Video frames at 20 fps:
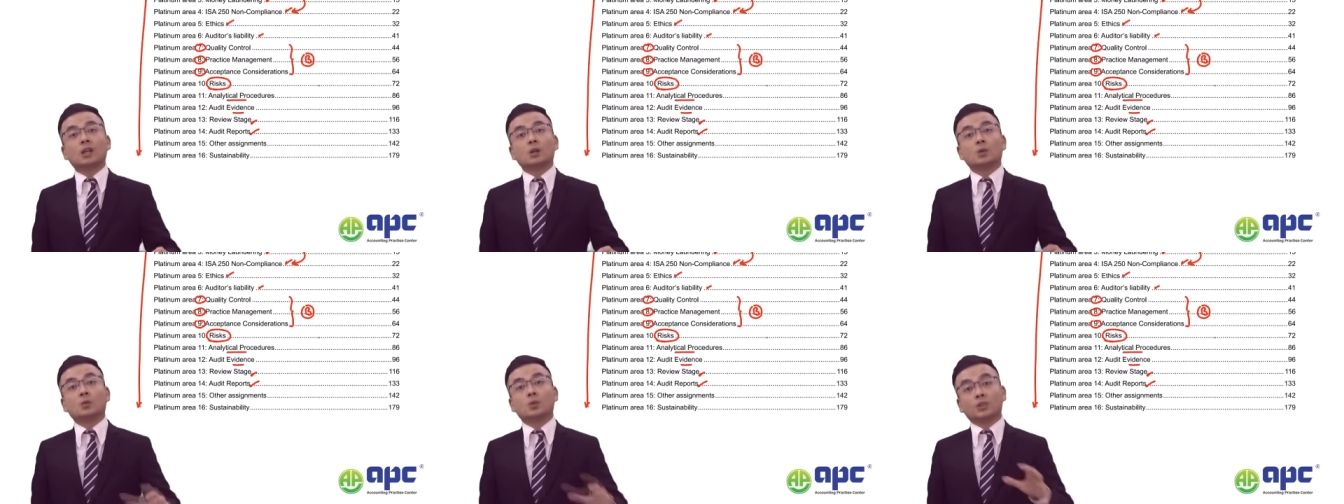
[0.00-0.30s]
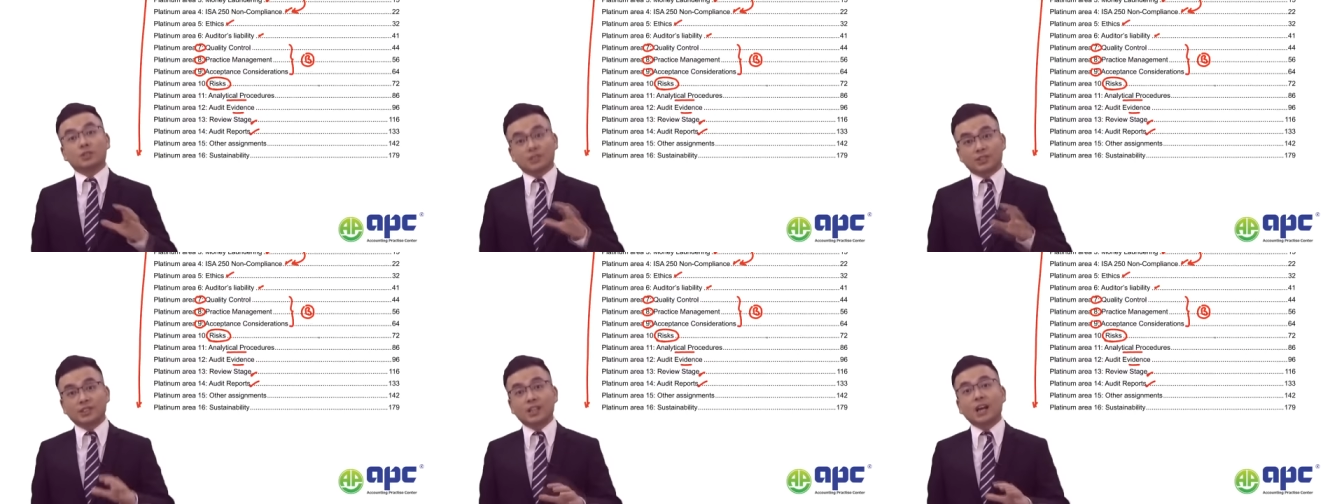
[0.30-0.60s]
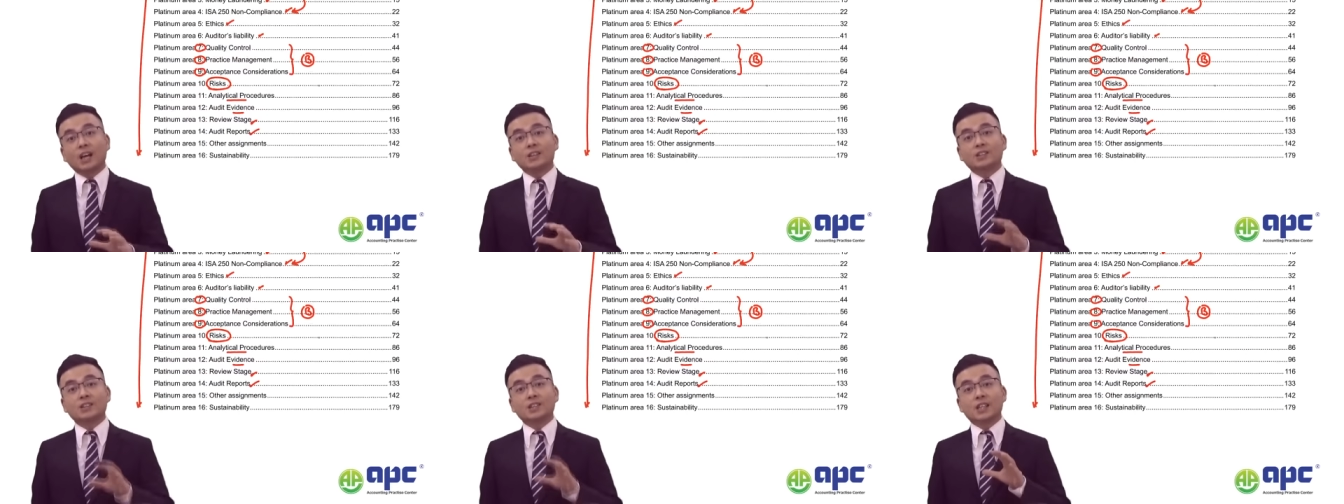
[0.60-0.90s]
would
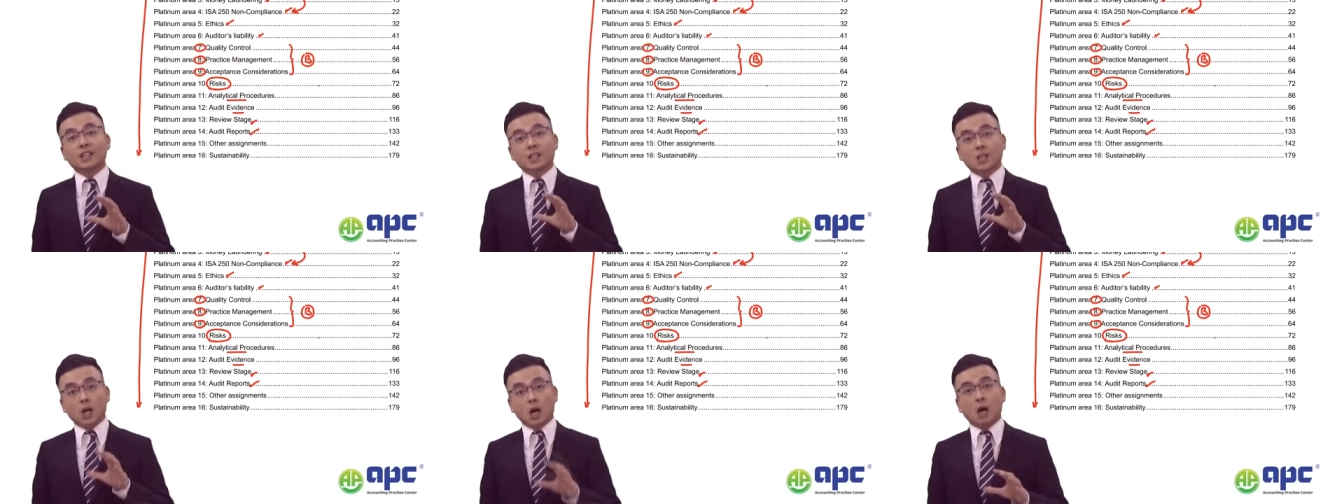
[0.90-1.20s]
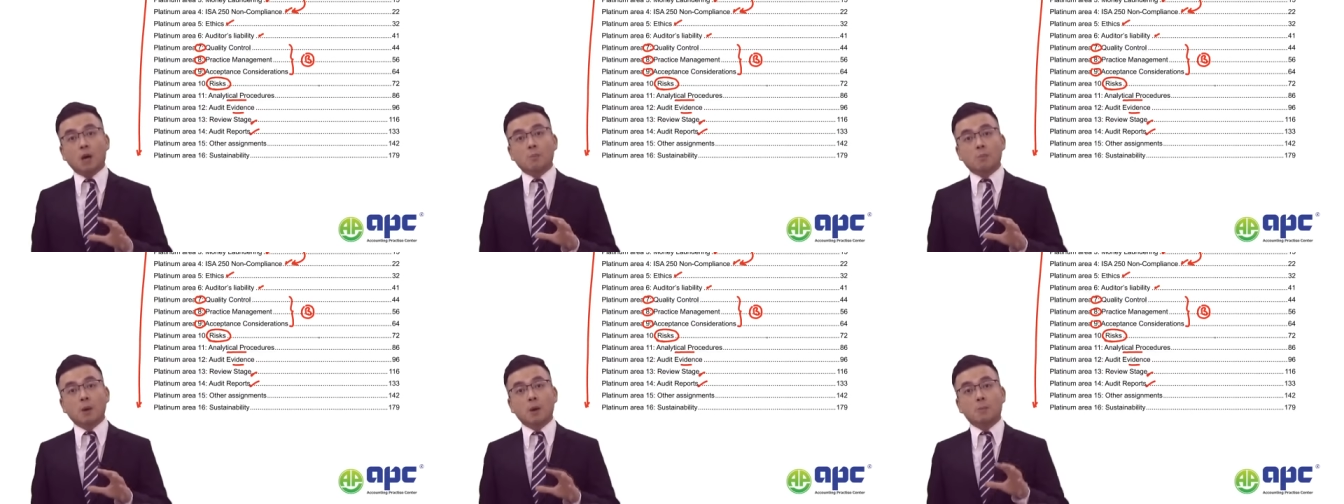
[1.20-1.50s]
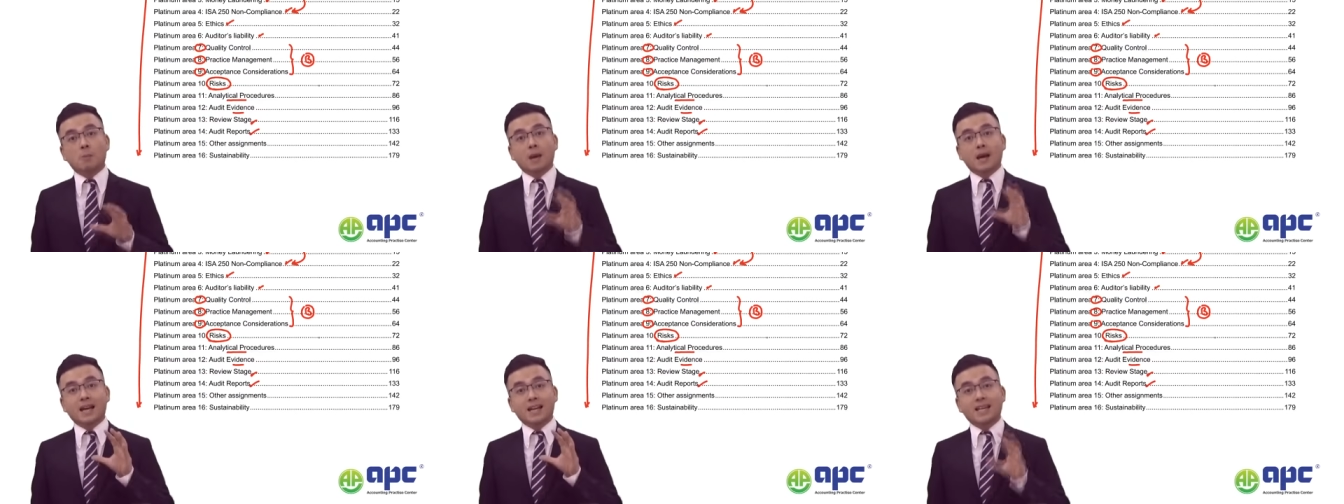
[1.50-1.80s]
certainly come
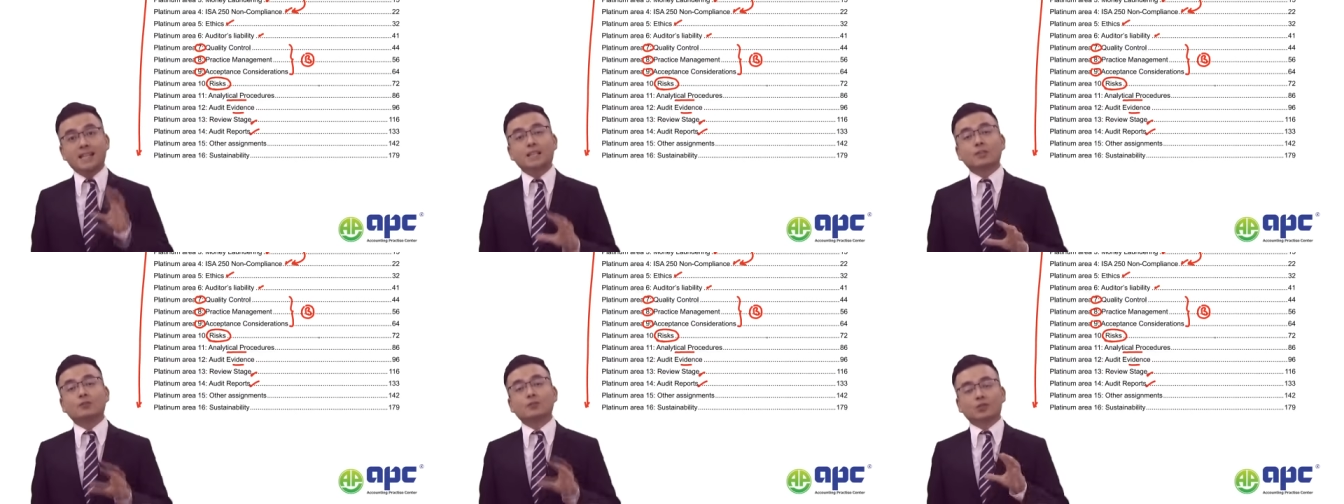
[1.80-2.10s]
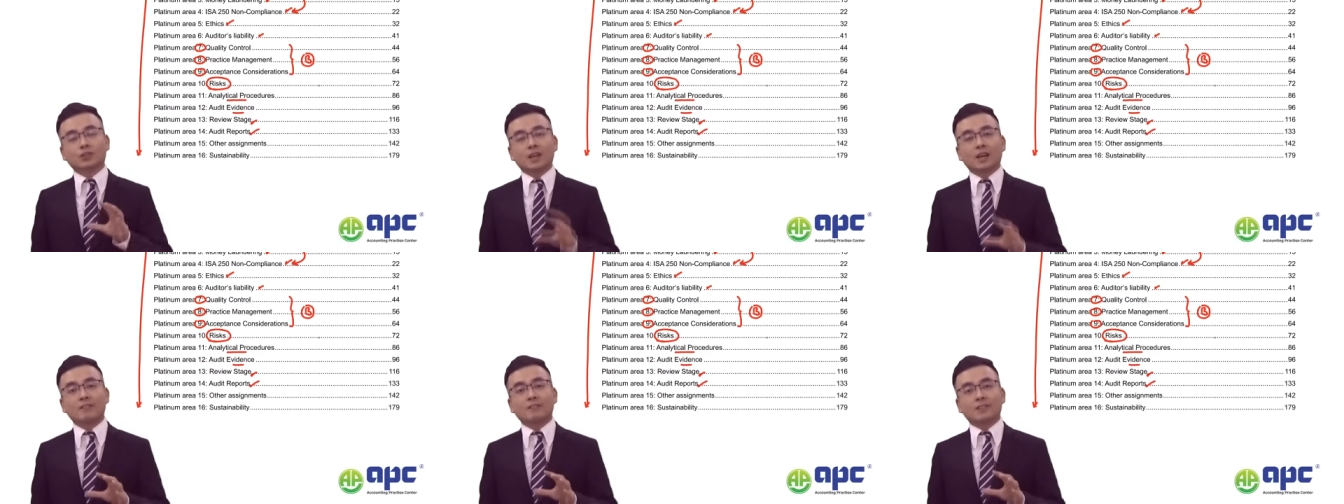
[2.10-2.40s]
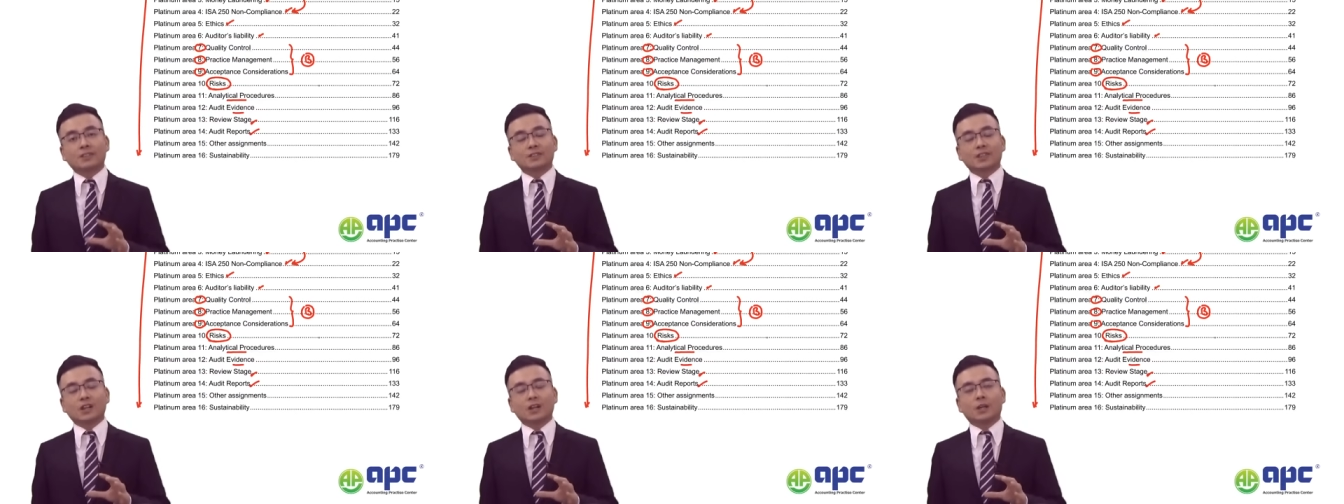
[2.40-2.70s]
up each and every
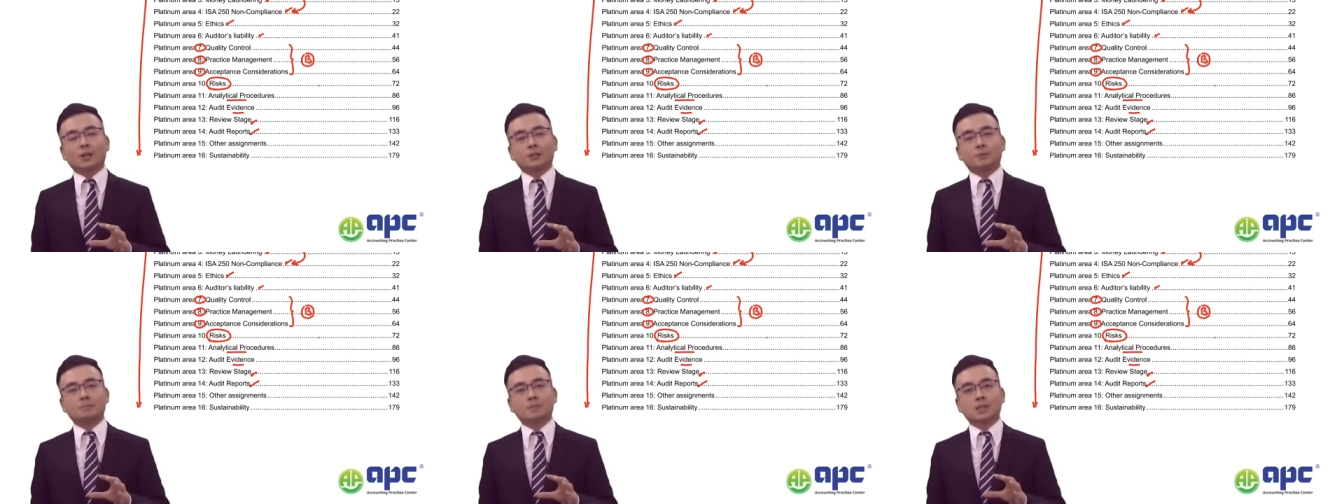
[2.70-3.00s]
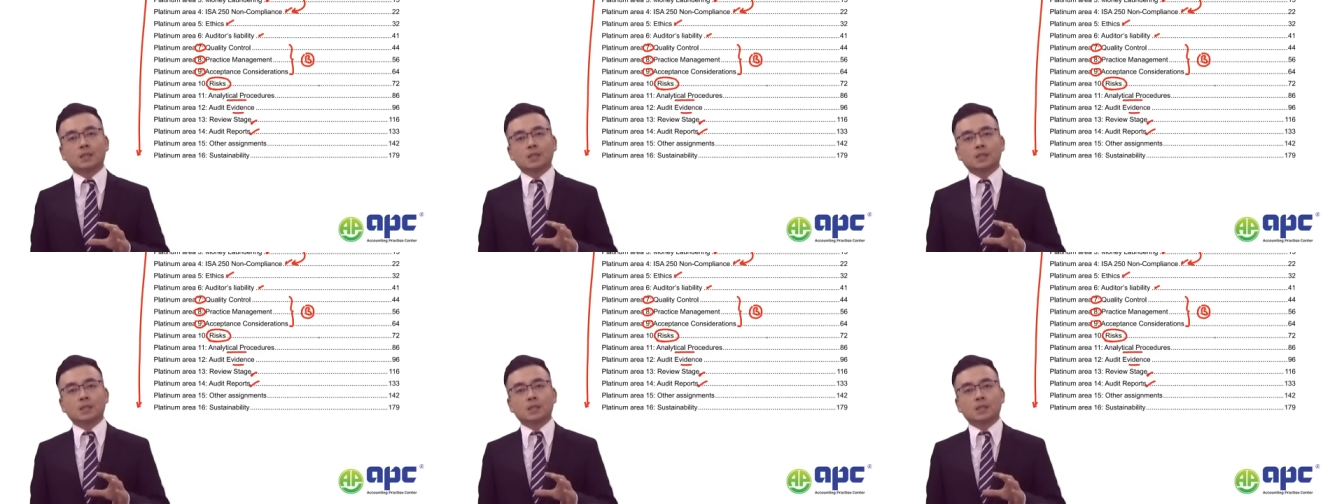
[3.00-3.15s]
time.